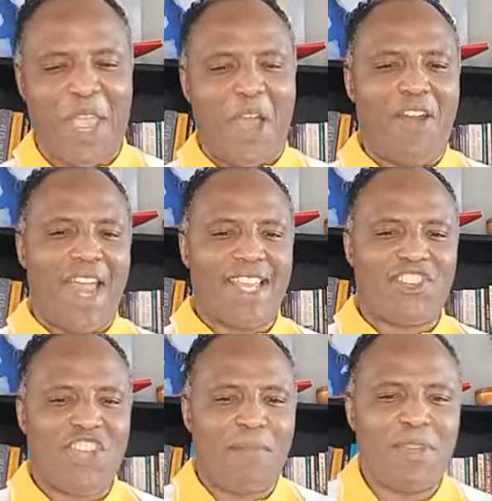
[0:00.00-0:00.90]
All right,
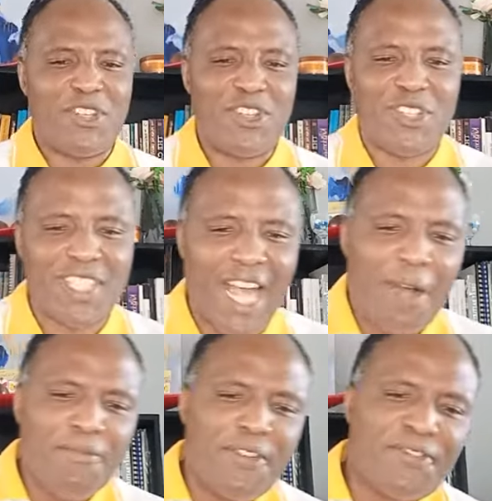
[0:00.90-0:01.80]
let's jump into this.
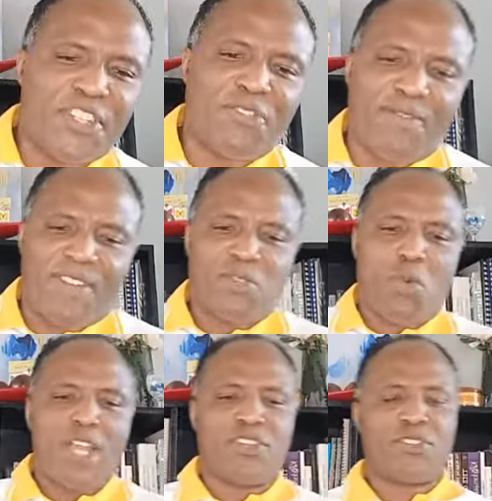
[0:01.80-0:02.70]
Psalm 53, verse
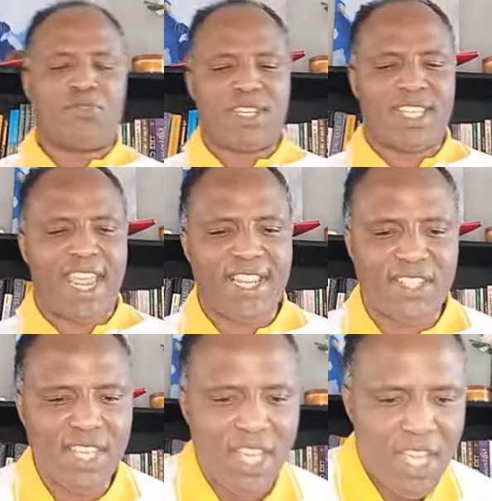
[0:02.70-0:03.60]
1 to 3
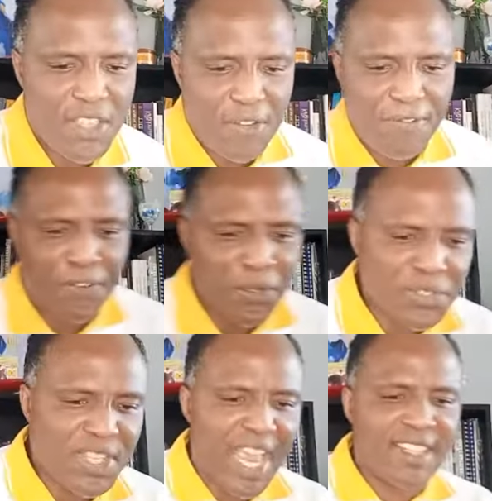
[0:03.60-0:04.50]
says, The fool
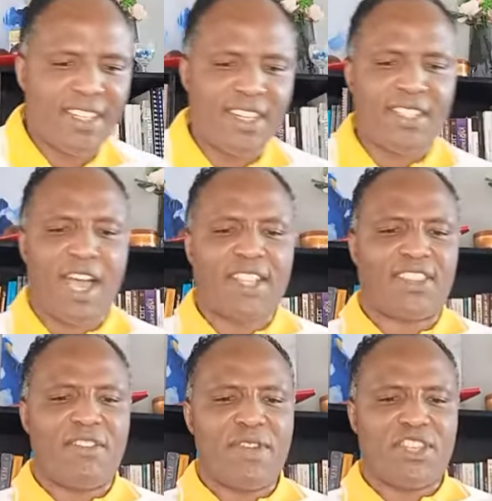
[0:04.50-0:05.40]
says in his heart,
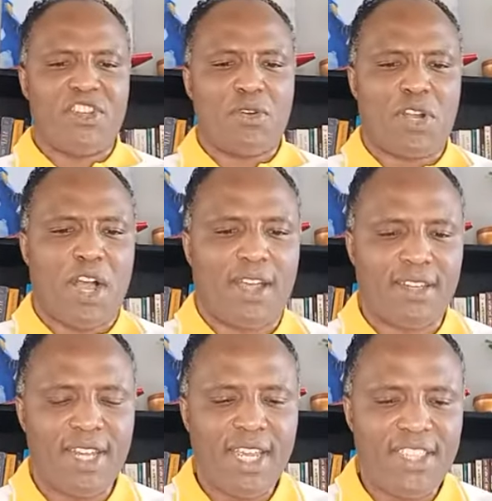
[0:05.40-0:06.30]
There is no
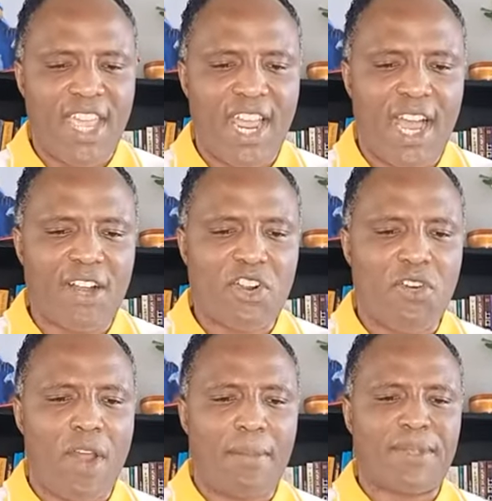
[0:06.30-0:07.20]
God. They are
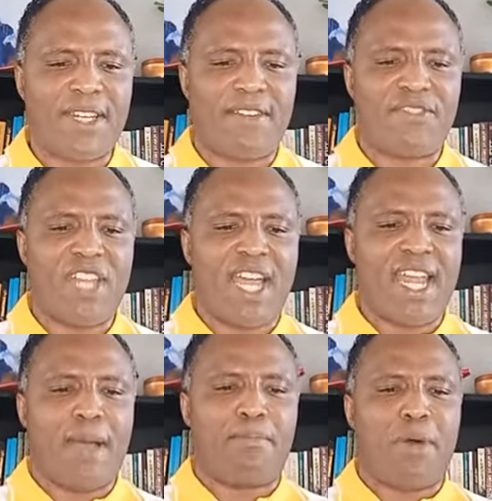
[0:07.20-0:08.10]
corrupt and have done
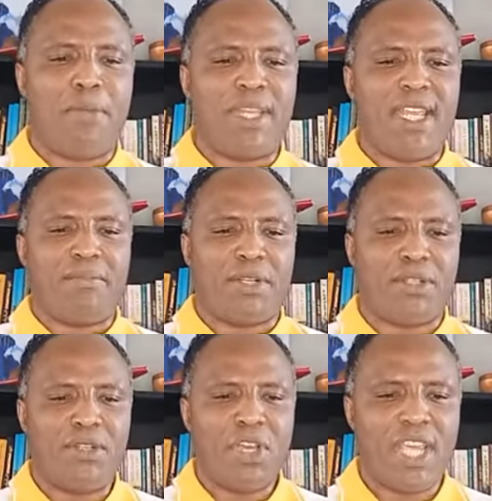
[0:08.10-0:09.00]

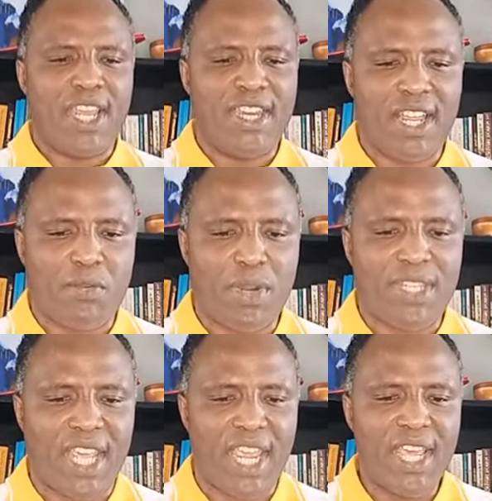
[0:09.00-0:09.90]
abominable
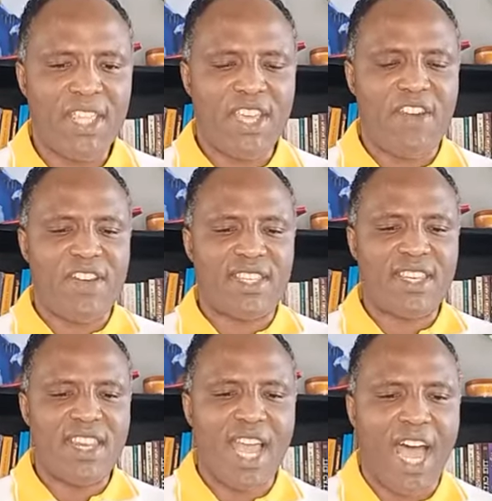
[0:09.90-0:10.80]
iniquity. There is
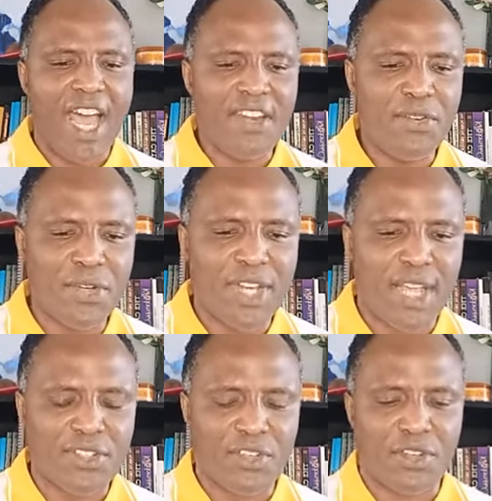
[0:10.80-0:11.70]
none who
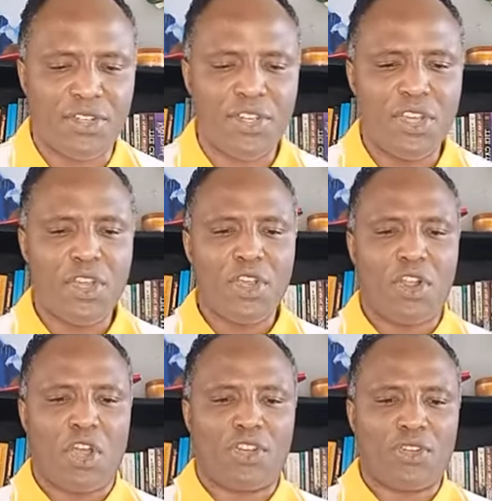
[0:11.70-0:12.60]
does good.
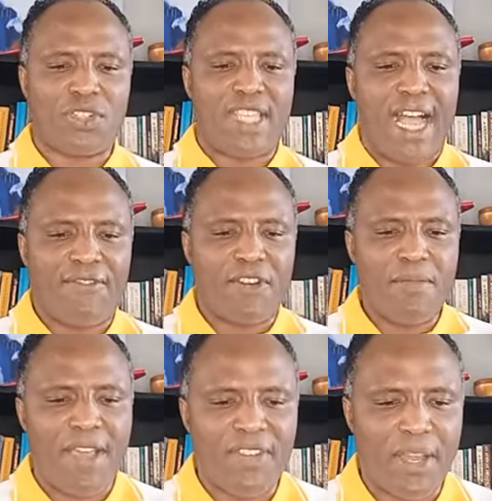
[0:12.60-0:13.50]
God looks down from
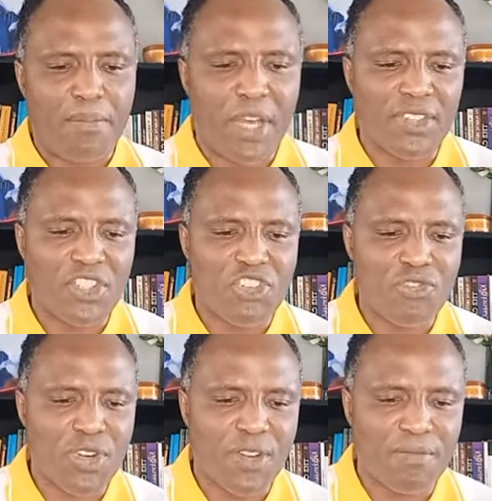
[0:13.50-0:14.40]
heaven upon the
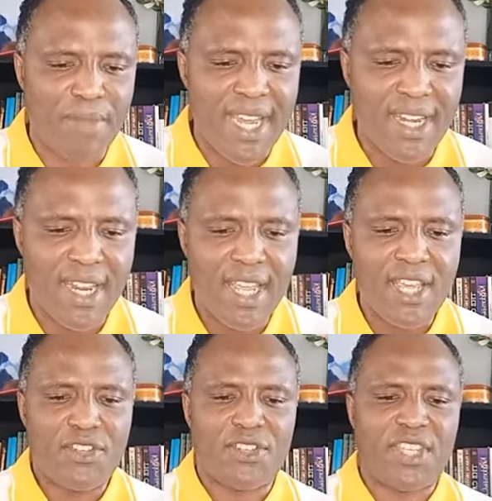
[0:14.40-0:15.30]
children of men
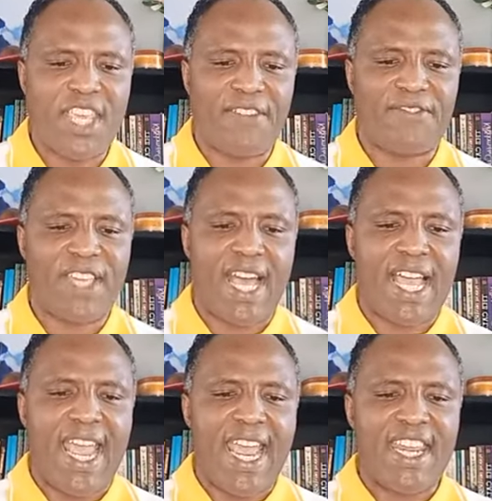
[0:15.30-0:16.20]
to see if there are
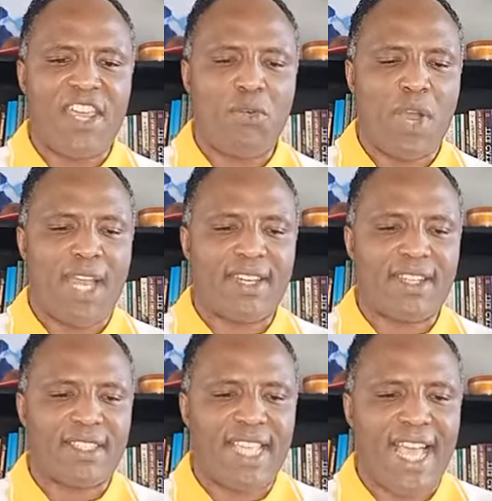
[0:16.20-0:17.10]
any who
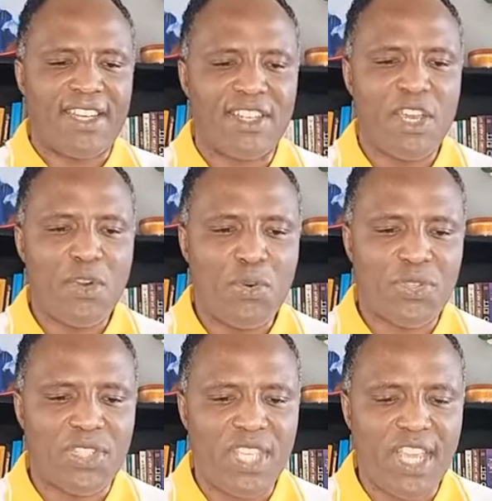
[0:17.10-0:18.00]
understand, who
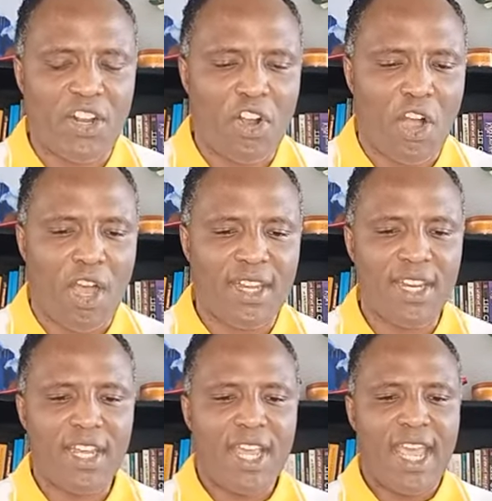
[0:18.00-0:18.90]
seek God,
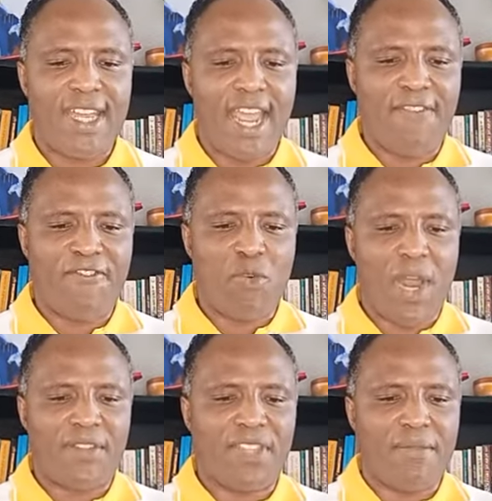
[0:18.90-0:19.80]
and every
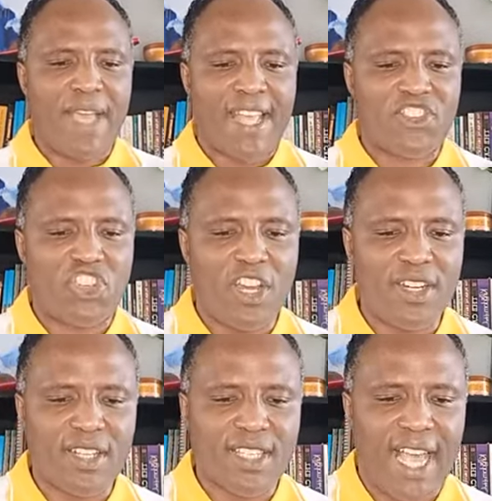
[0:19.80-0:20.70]
one of them has
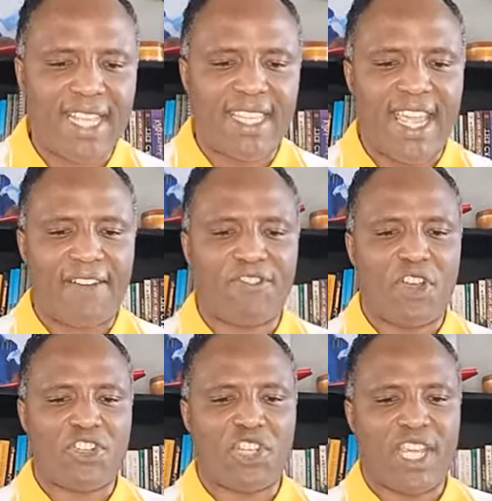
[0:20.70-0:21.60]
turned aside. They have
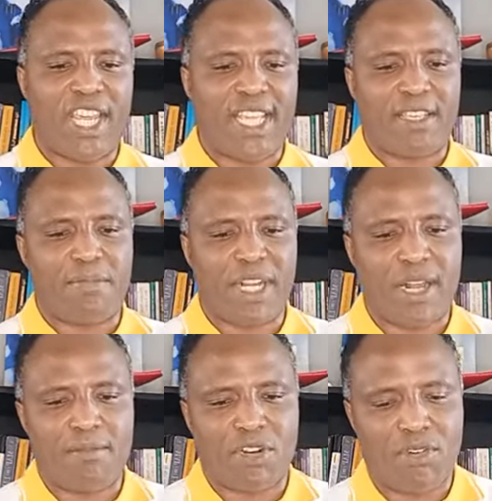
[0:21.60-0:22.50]
together
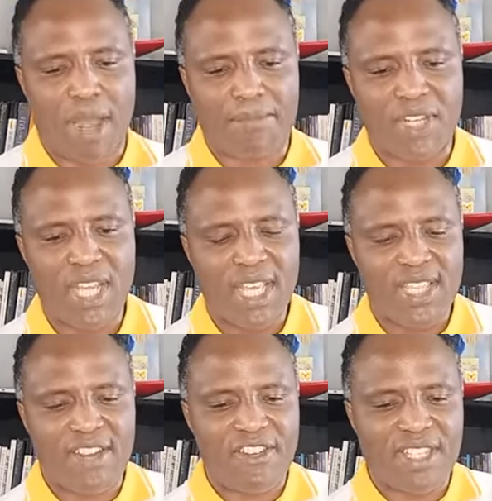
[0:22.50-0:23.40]
become corrupt.
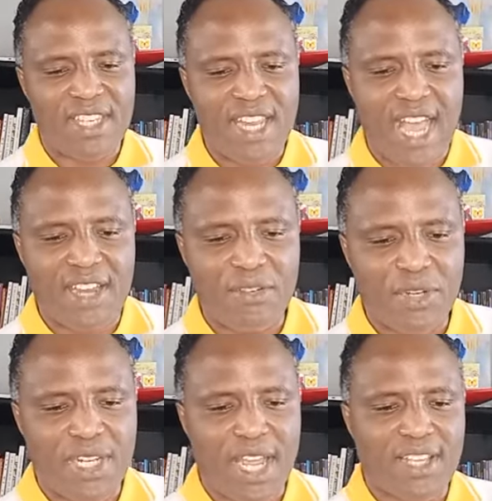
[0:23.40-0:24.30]
There is none
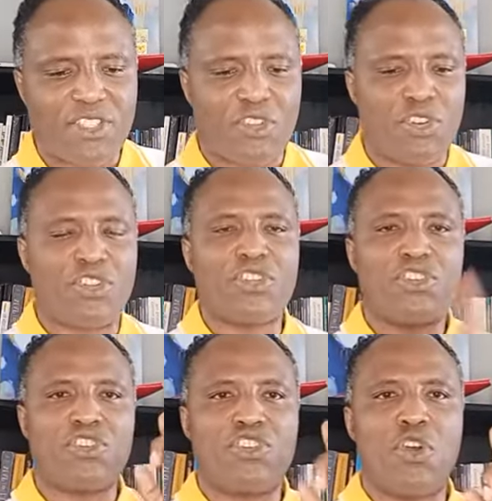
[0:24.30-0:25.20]
who does good,
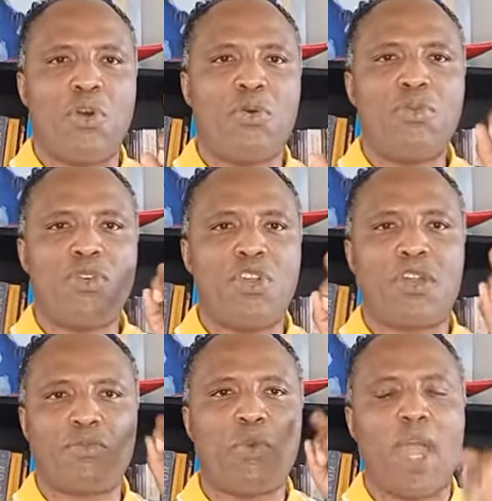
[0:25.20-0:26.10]
no,
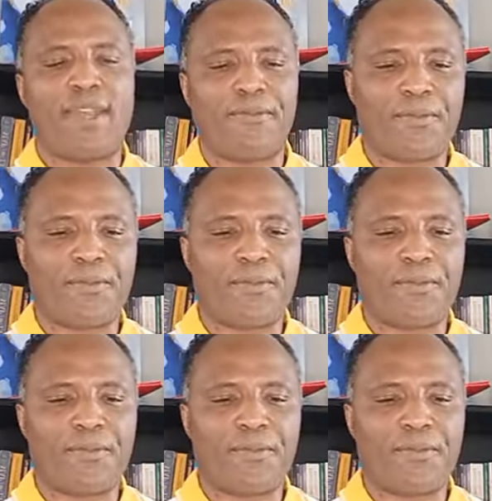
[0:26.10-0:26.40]
not one.